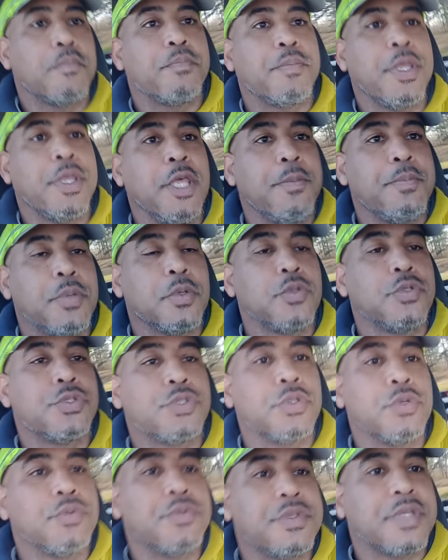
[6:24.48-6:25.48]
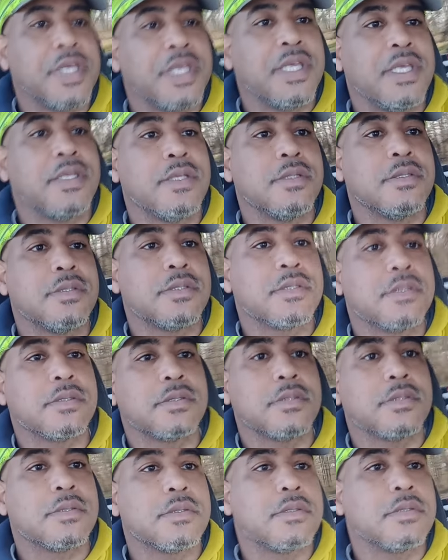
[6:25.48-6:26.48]
people do things
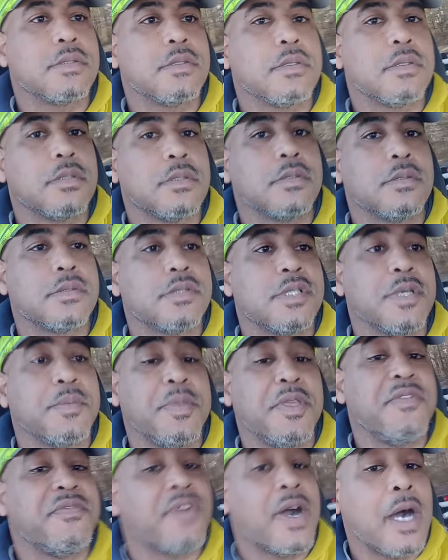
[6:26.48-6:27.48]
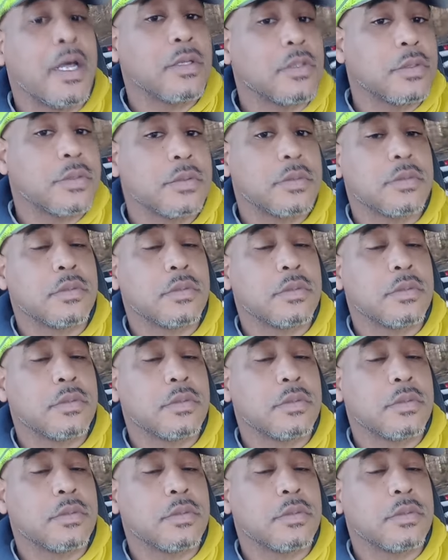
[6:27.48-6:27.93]
to be followed